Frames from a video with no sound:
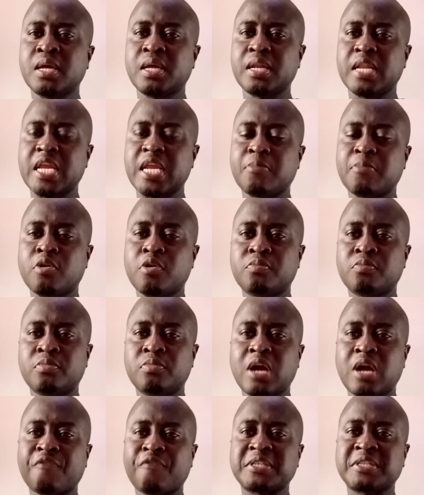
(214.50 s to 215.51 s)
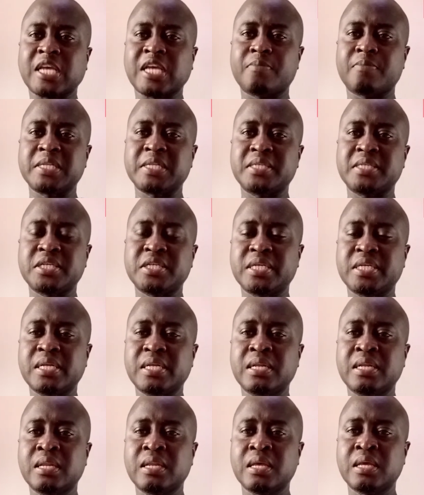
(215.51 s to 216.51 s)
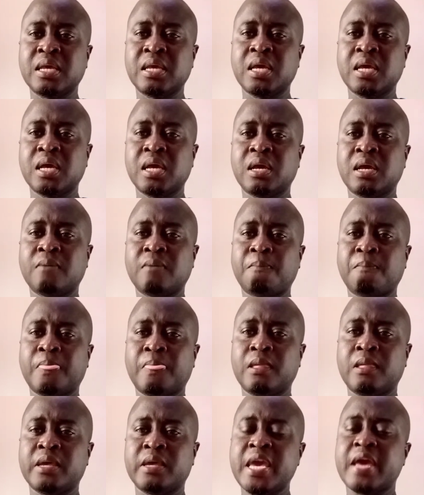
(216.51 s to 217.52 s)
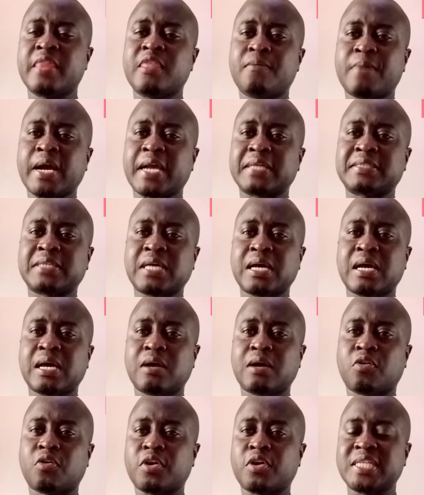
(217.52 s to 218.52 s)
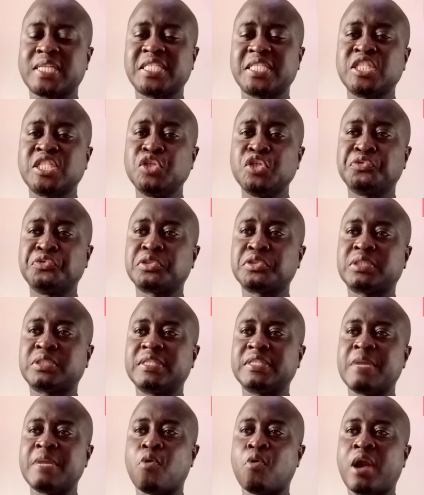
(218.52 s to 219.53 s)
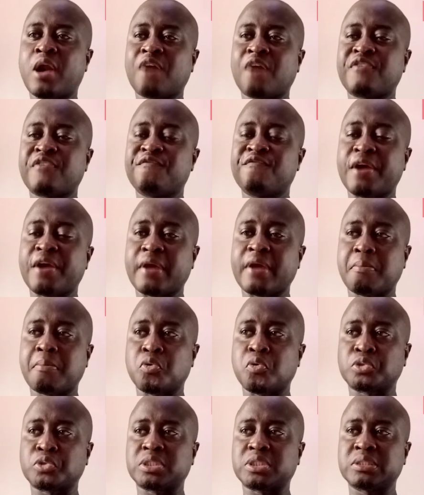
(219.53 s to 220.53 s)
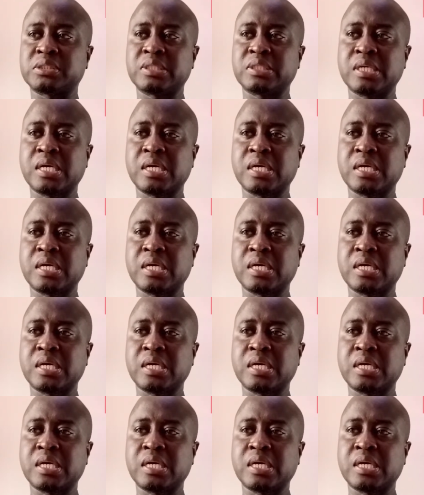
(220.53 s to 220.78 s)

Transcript: Demographic segmentation, here the marketer or the organization uses demographic variables